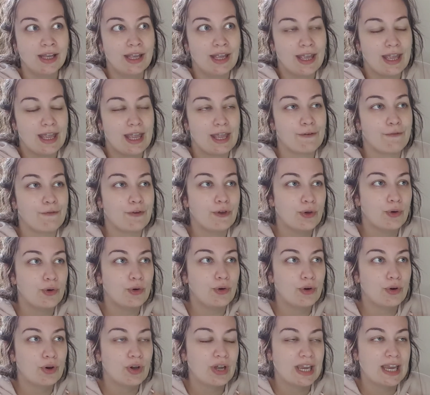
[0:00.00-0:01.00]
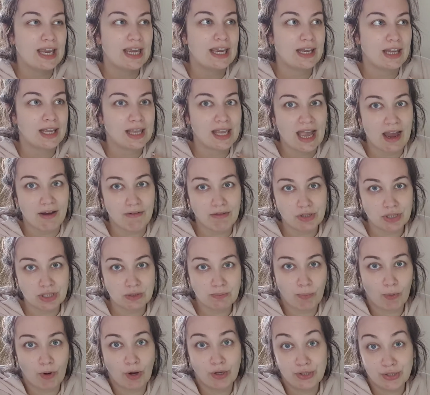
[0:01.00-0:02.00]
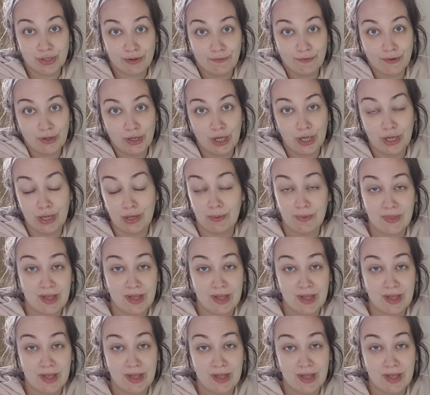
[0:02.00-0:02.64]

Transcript: If you're in a character's point of view,